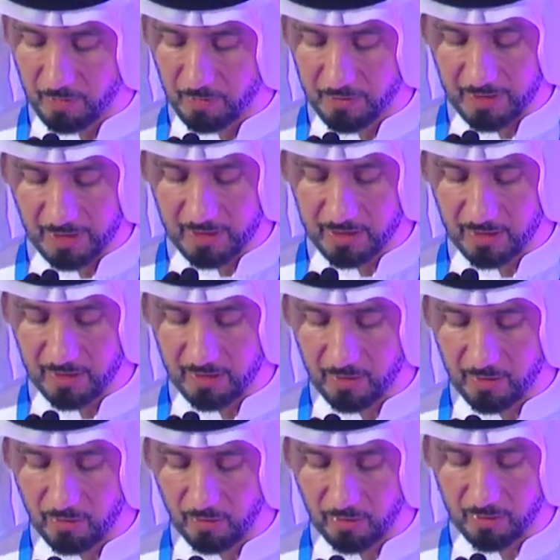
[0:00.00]
protection
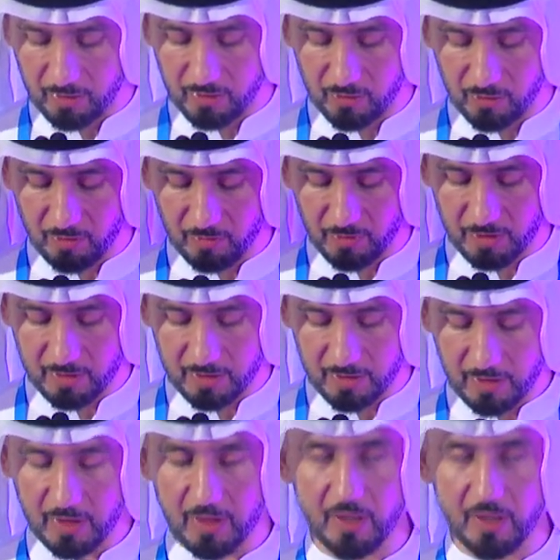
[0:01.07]
to consumers